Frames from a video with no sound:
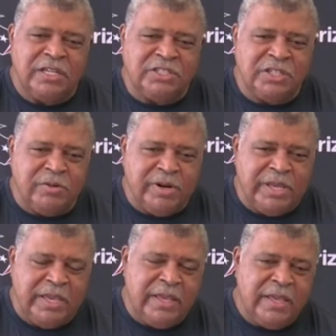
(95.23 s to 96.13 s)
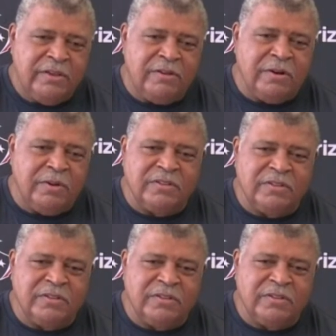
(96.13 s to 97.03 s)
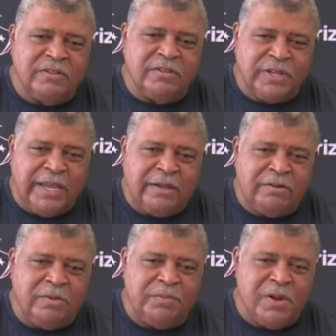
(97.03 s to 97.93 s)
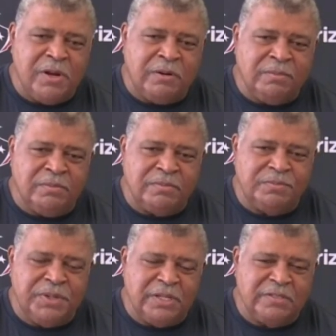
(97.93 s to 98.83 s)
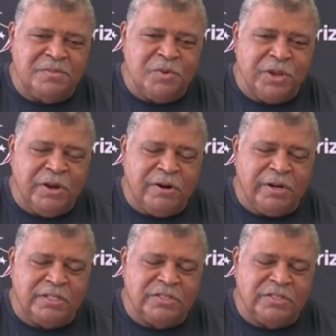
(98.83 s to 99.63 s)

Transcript: generally, you know, it's a first down or, or um, plus more yardage.